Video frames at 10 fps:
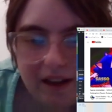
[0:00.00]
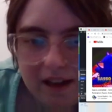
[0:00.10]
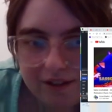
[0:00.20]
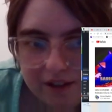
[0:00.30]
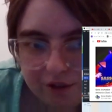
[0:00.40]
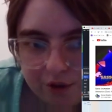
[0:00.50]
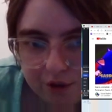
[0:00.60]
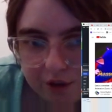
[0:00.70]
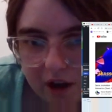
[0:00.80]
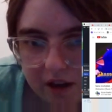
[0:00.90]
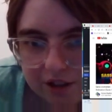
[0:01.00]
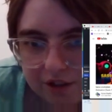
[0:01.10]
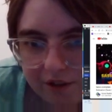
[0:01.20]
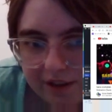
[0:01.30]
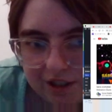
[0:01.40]
Is I think those are
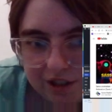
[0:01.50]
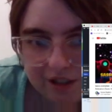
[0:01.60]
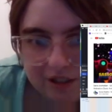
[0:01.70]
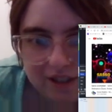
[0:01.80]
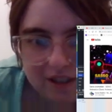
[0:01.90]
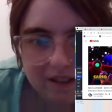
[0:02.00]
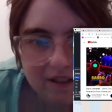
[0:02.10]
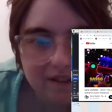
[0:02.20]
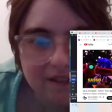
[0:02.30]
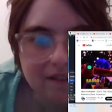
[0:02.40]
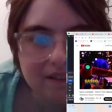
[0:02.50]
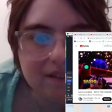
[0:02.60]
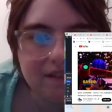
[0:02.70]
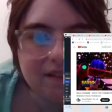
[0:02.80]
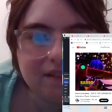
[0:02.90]
constellations. The big one over there is called the
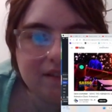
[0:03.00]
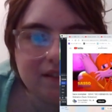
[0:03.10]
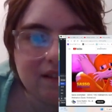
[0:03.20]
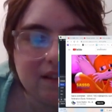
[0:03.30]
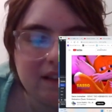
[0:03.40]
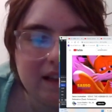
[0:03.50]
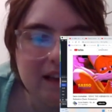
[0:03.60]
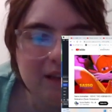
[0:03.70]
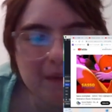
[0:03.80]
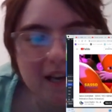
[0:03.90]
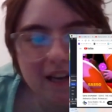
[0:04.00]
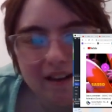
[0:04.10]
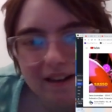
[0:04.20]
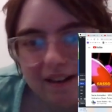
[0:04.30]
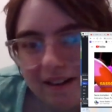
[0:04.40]
egghead.
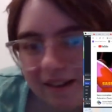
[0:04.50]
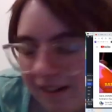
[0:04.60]
Eggman. I feel